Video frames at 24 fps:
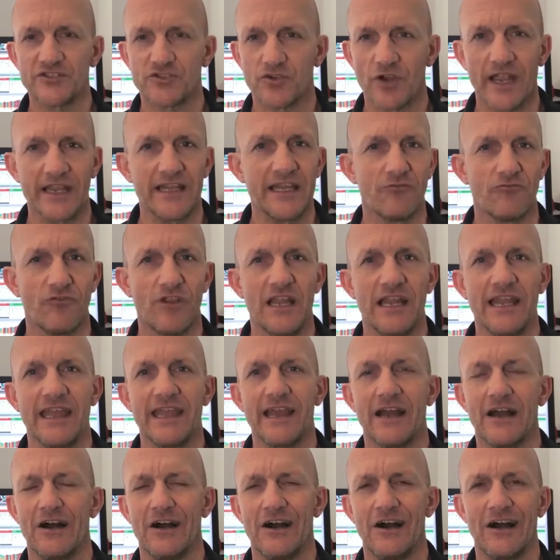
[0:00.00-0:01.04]
training really
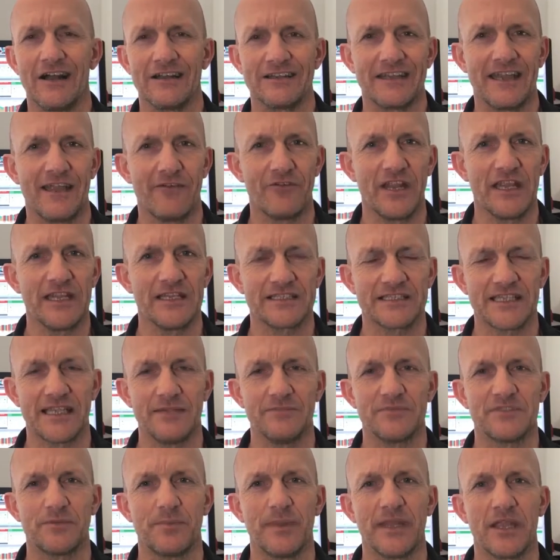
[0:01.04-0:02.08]
hard and everything
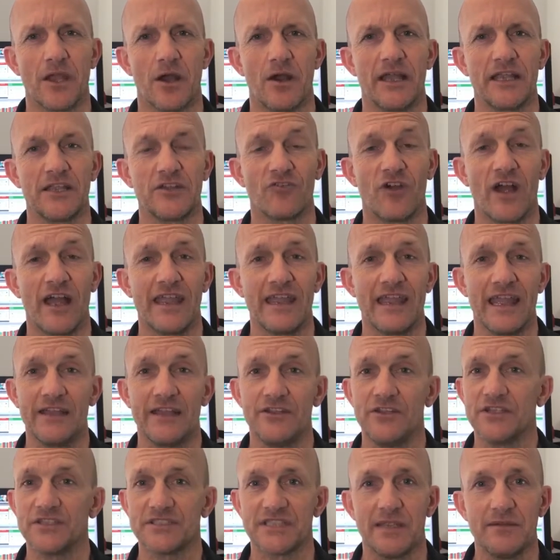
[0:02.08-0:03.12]
seems to be going great
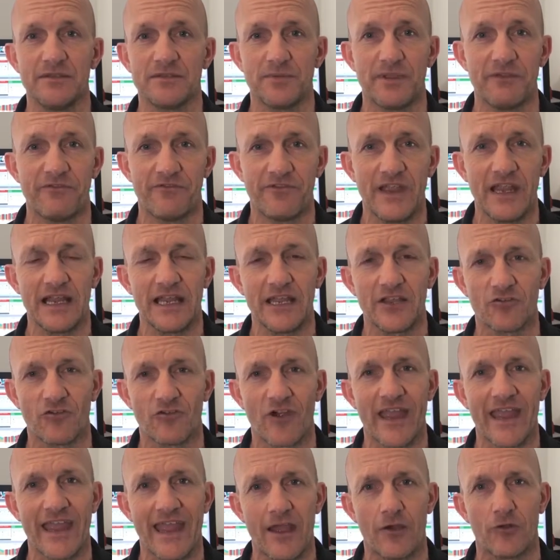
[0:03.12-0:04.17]
and you seem to be feeling
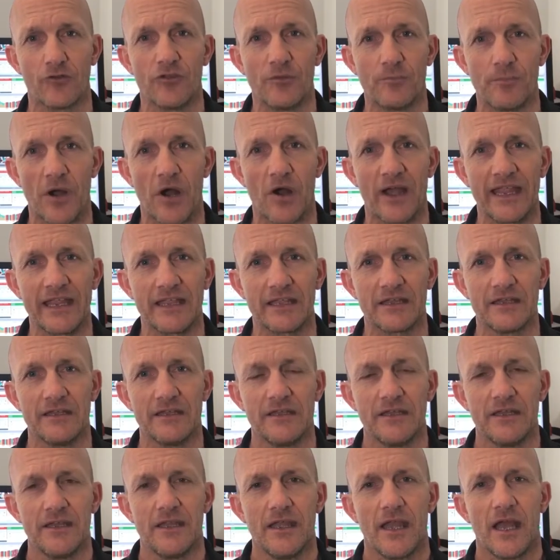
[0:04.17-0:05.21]
great out on the bike,
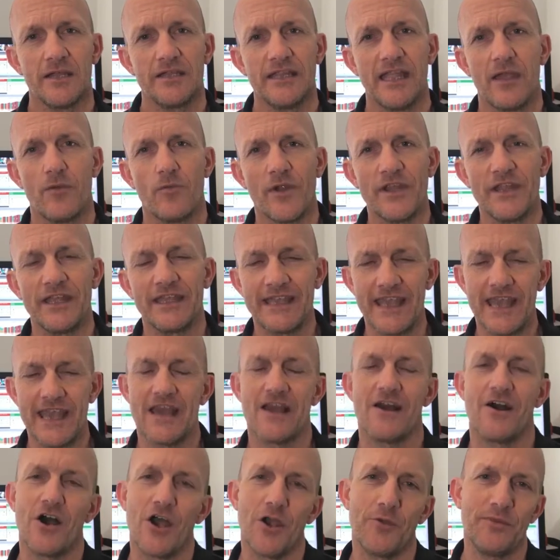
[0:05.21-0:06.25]
and yet when you
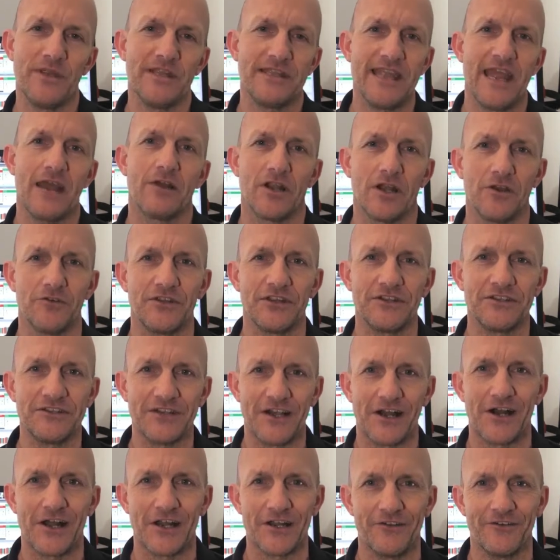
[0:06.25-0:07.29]
get home, you download the
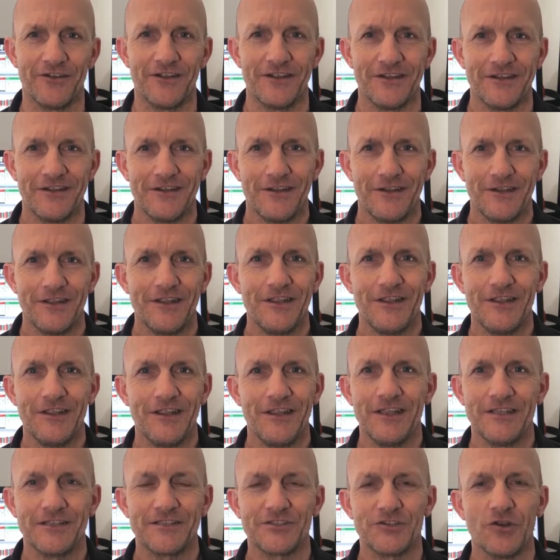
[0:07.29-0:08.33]
data,
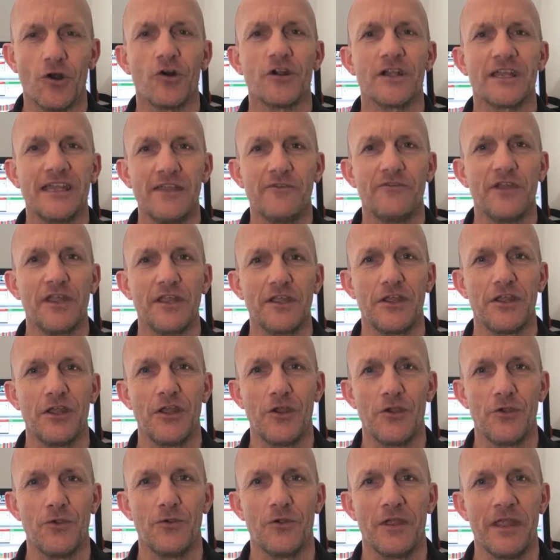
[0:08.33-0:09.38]
it's not giving
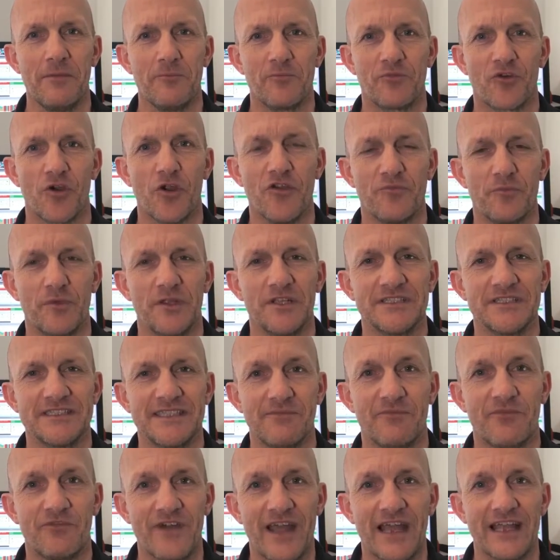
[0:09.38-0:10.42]
you improvements.
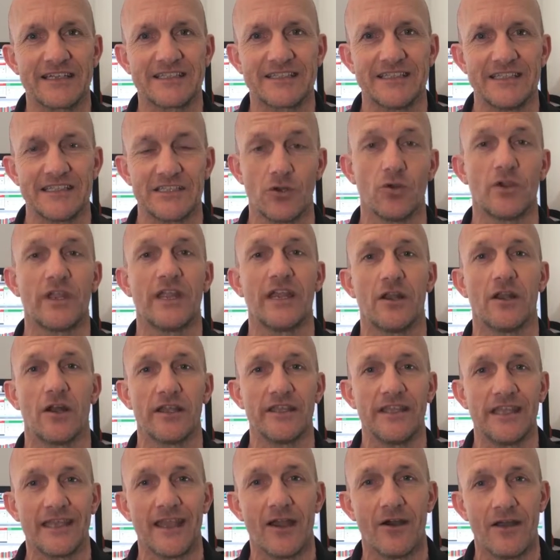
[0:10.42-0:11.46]
In fact, it's looking
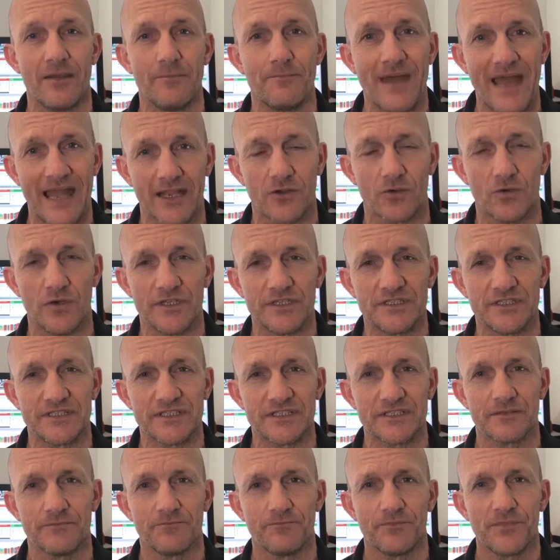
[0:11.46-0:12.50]
like you're going
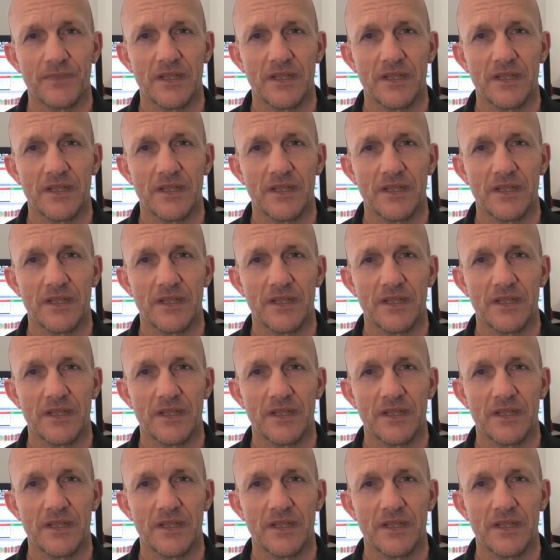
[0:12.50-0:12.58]
backwards.